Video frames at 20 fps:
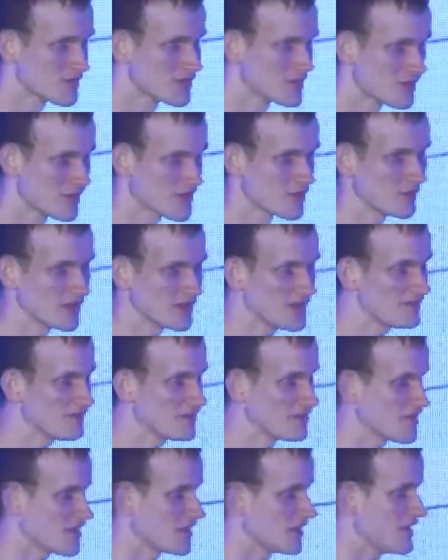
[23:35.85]
So
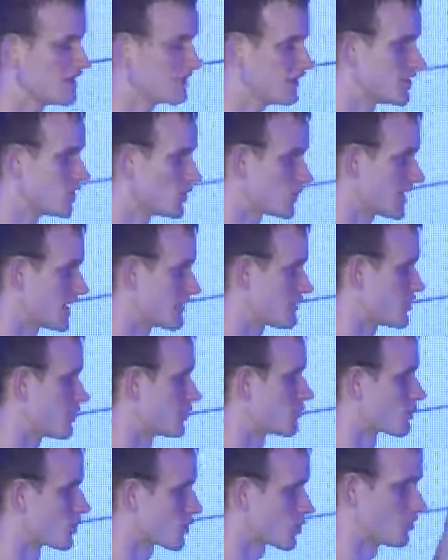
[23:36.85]
if a node gives you
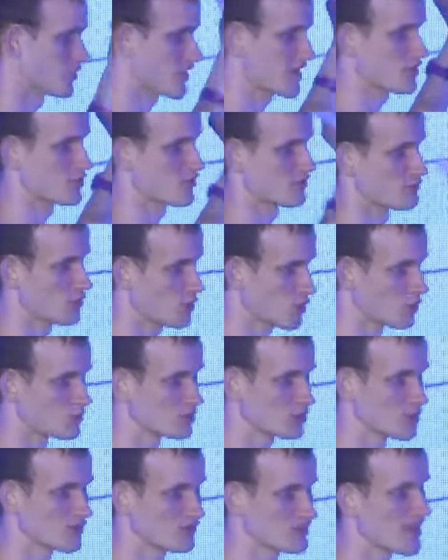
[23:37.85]
this sort of Merkle
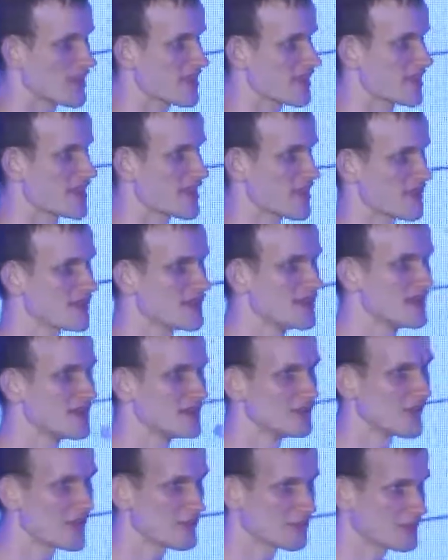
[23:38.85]
proof that says
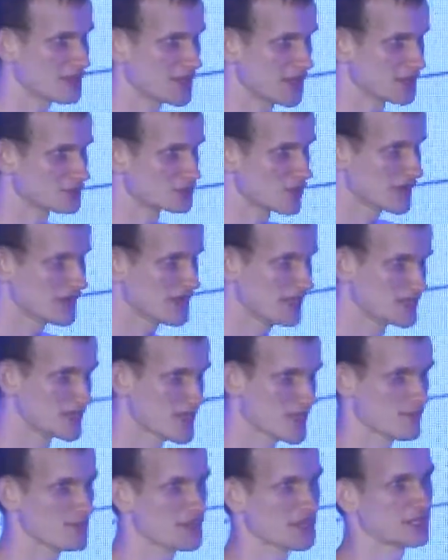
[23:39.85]
this particular key in this
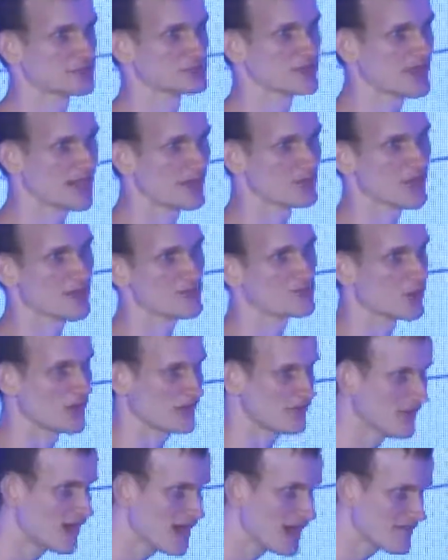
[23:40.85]
particular account is
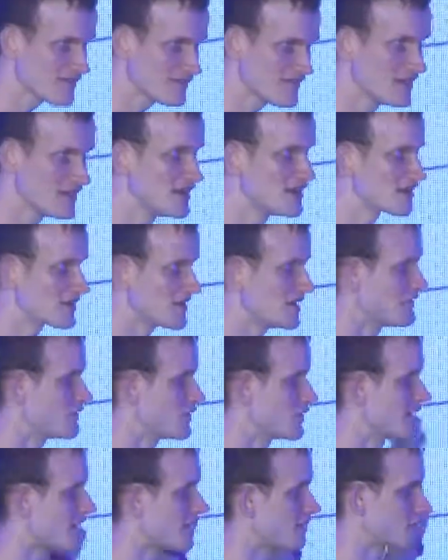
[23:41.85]
45, if
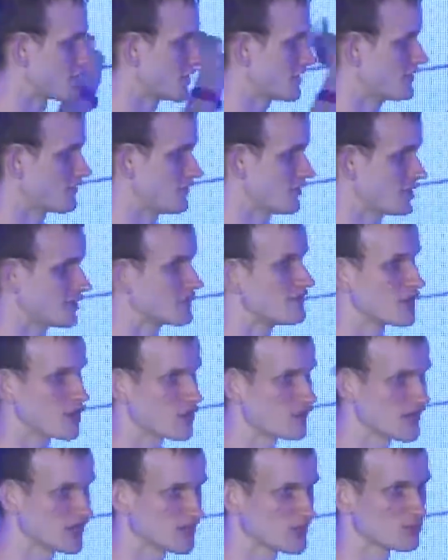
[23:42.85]
you can
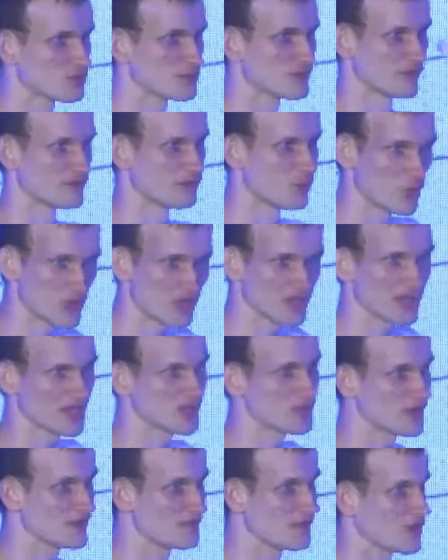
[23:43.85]
verify the proof of work and you
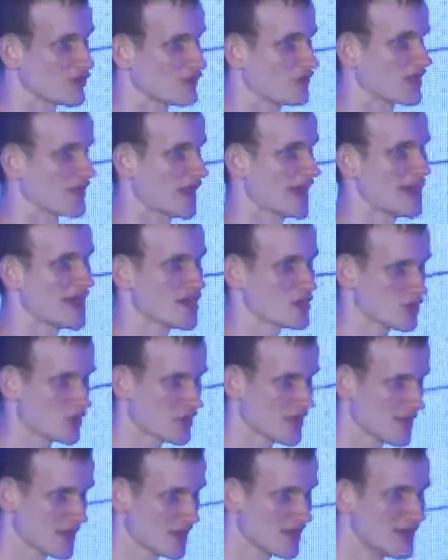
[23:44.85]
can verify the
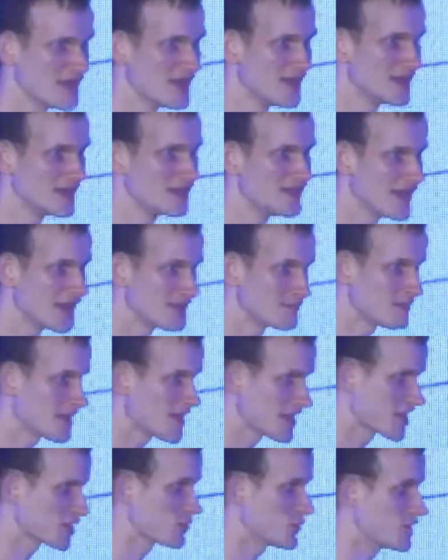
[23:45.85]
hashes, then
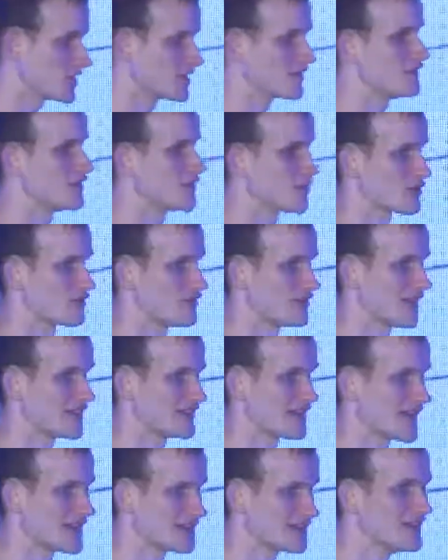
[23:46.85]
basically you can verify
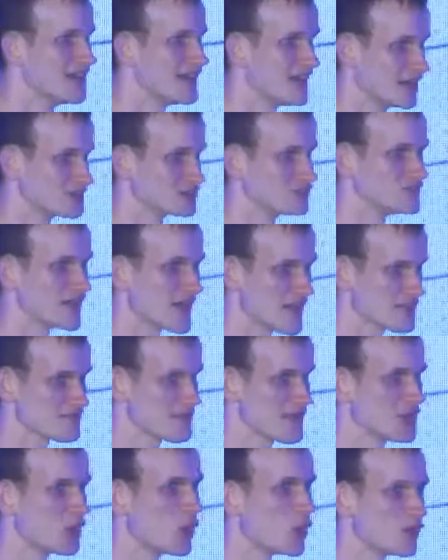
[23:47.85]
that unless
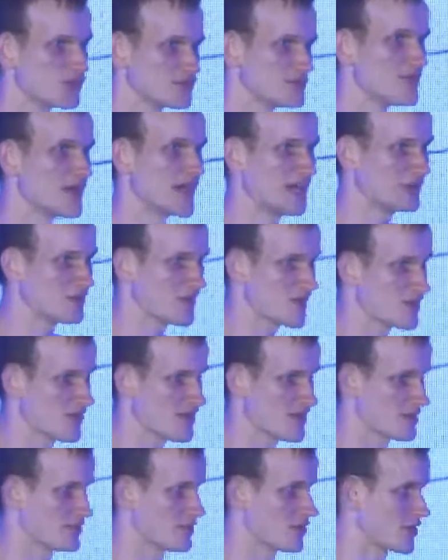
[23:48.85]
like all the miners
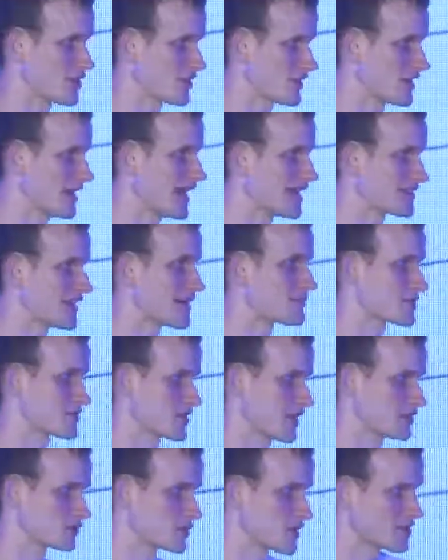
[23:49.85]
are at that
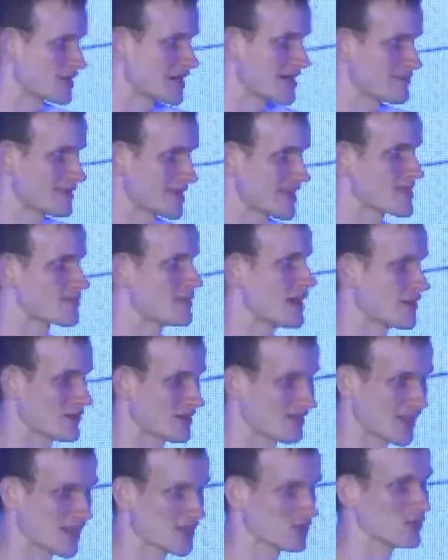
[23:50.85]
particular time conspiring
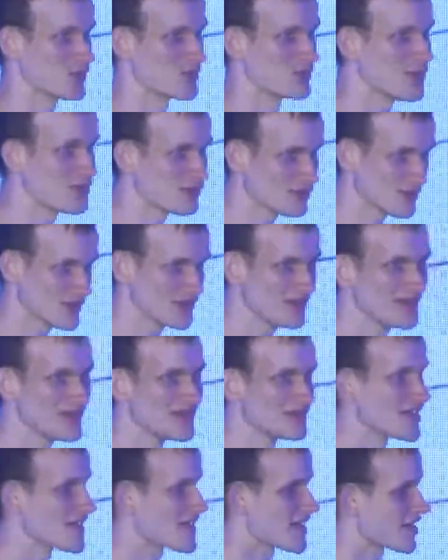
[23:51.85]
to screw you over,
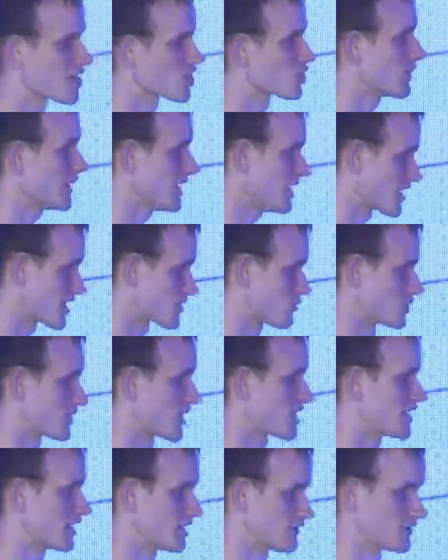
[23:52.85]
this actually is what the
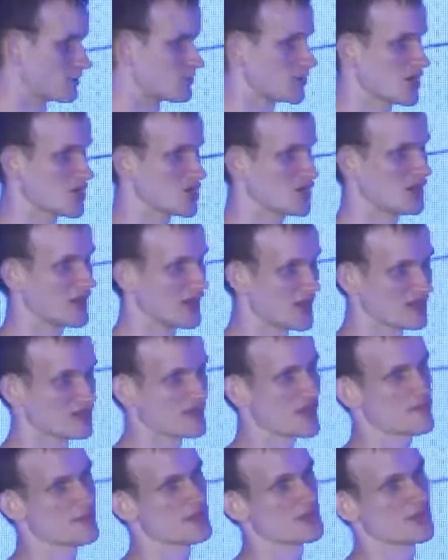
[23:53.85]
state of the blockchain is in
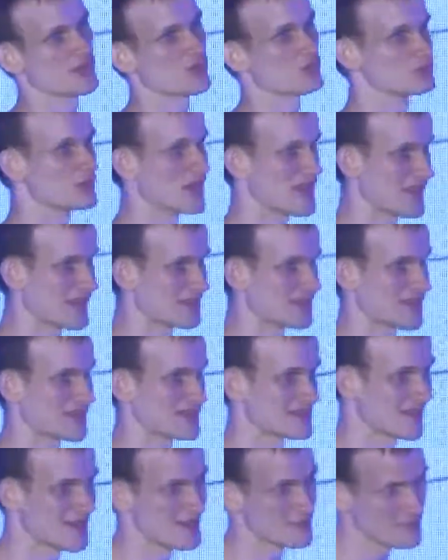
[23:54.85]
this particular place at that
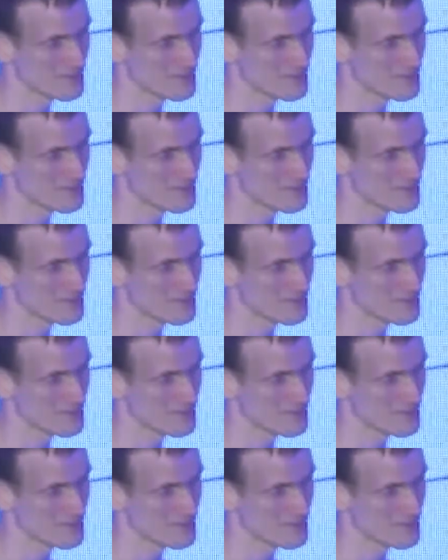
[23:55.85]
time.